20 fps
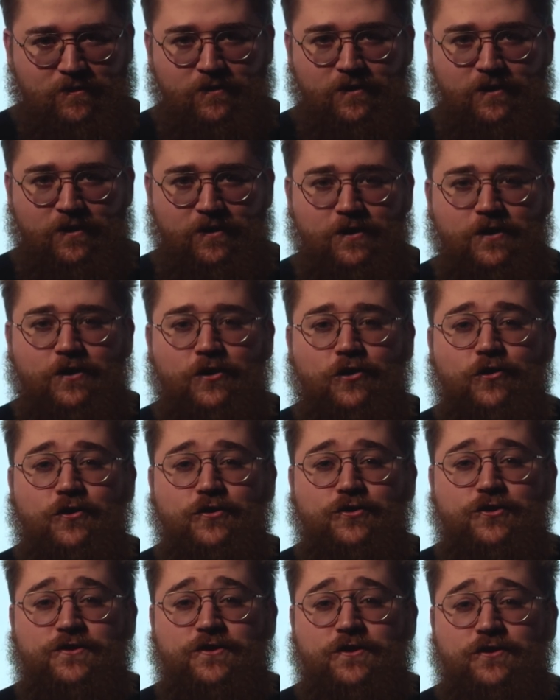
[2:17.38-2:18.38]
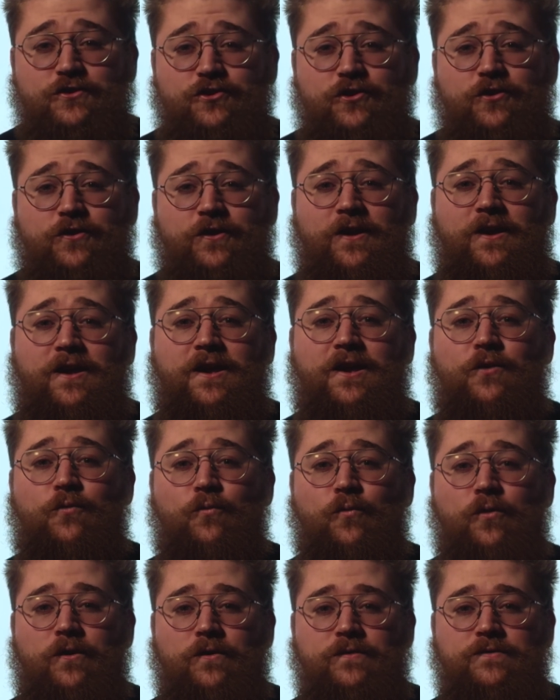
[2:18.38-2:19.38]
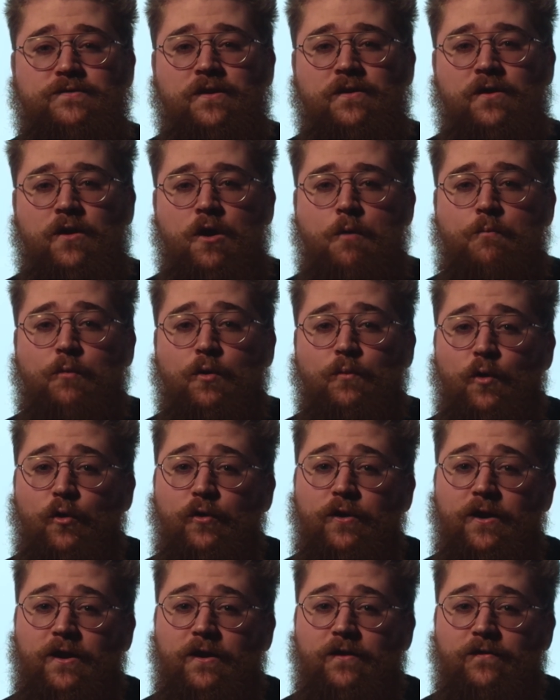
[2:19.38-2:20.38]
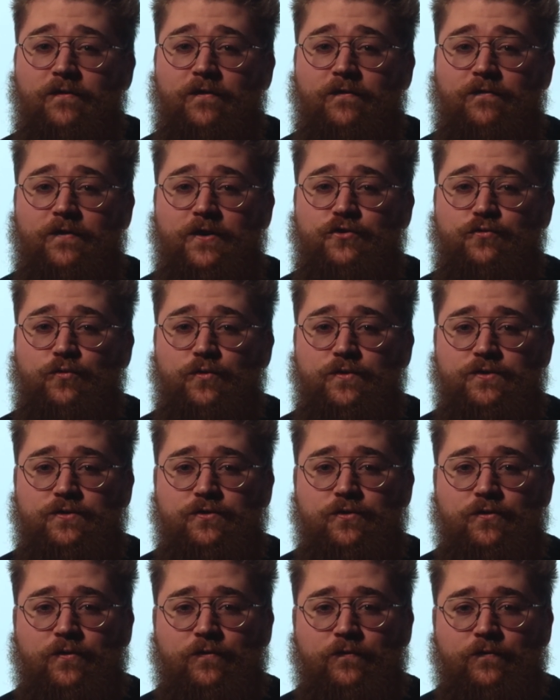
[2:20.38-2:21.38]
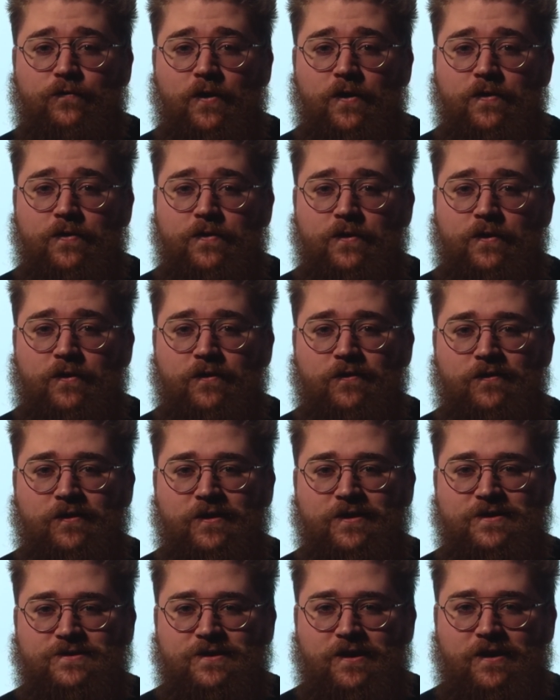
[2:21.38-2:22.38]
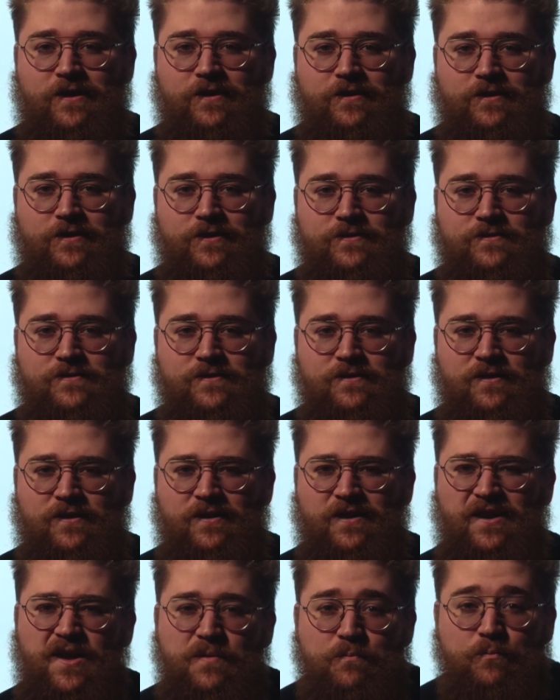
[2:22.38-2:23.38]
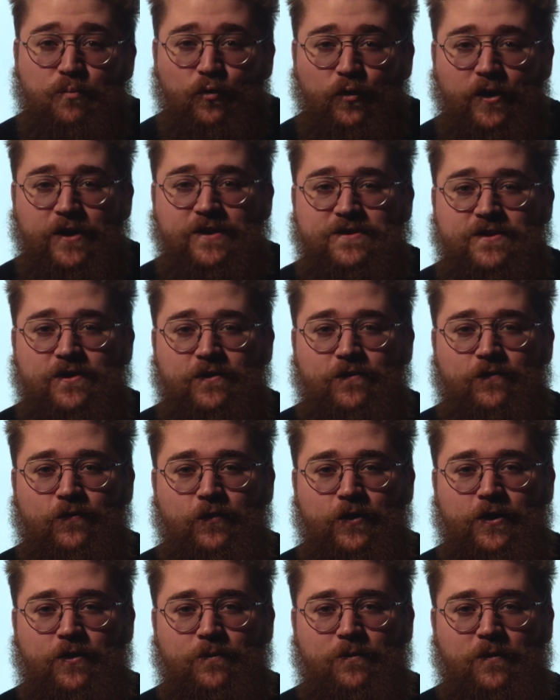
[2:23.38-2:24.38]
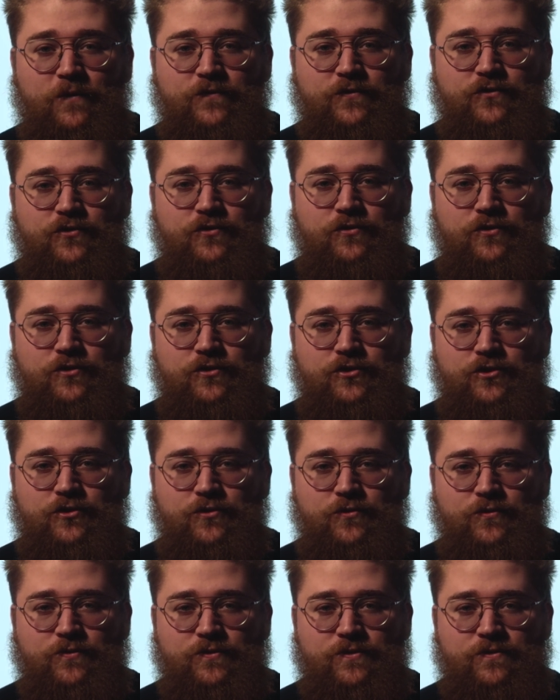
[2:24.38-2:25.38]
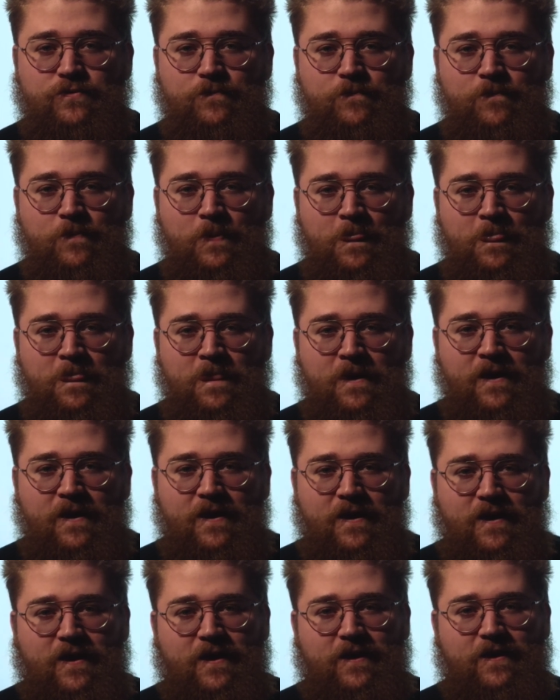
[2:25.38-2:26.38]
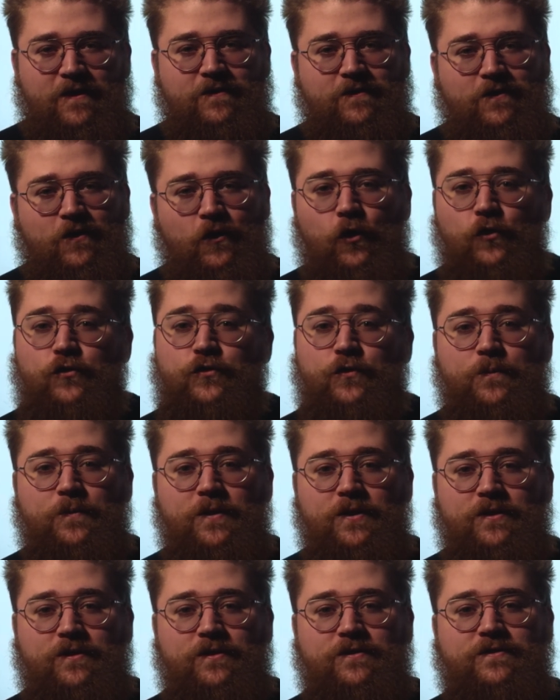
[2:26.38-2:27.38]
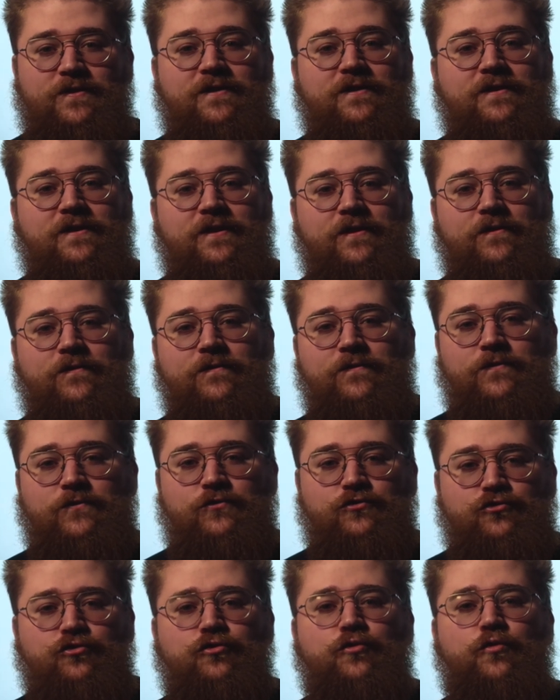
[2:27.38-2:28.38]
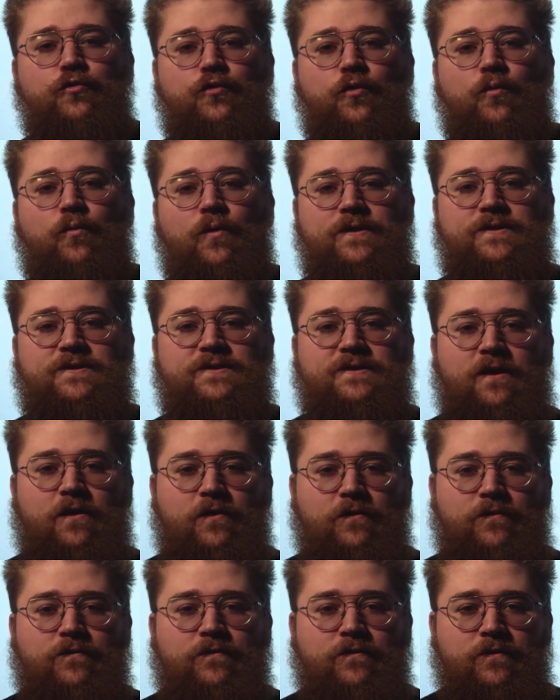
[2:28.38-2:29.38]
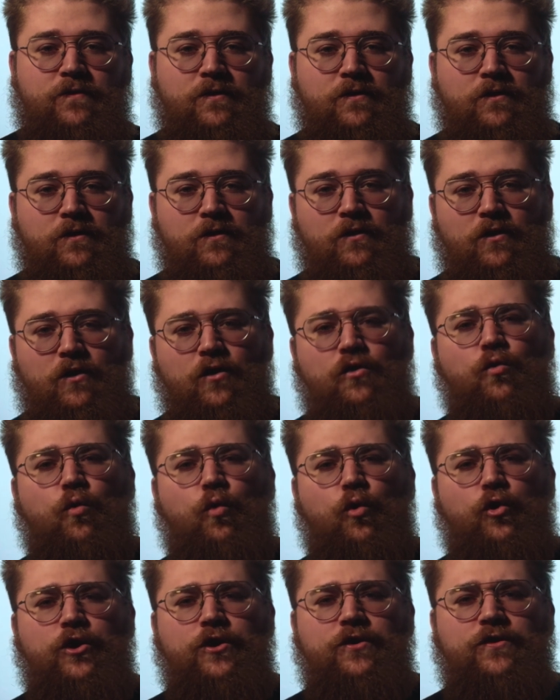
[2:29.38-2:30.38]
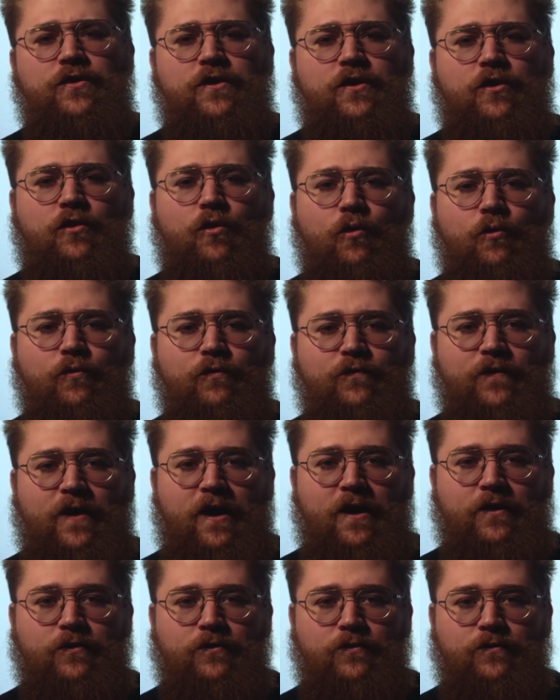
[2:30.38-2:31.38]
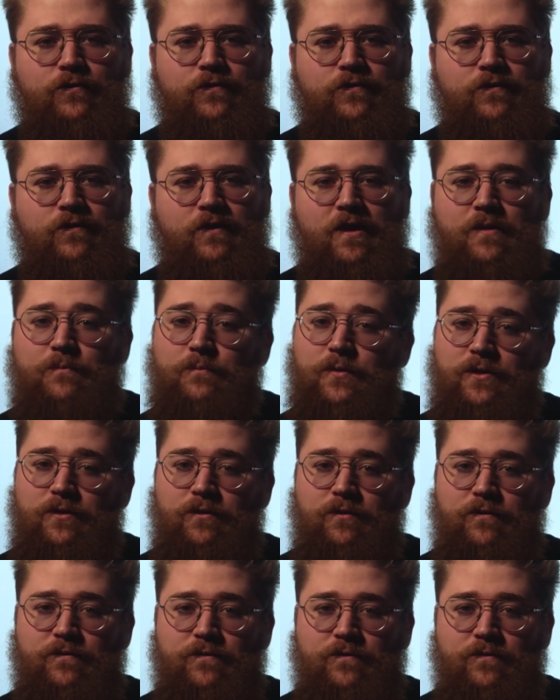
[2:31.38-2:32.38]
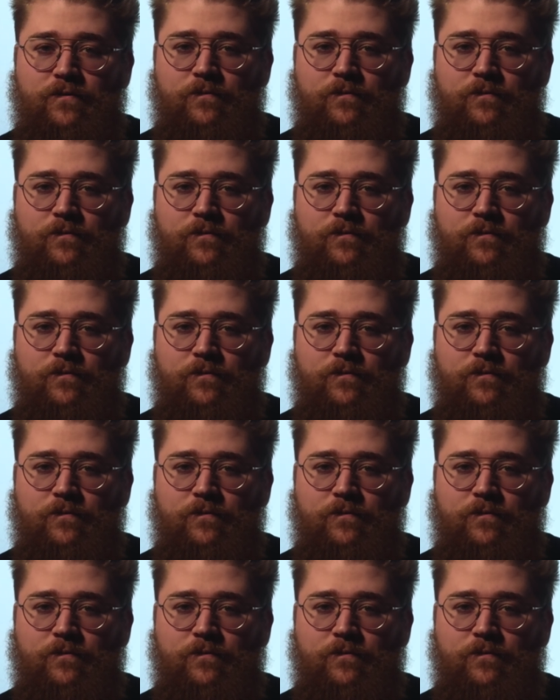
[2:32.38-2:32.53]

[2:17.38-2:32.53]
It encourages a journey inwards, promoting individuals to confront their anxieties, embrace their freedom to choose, and ultimately to live true to oneself, according to their own values and beliefs.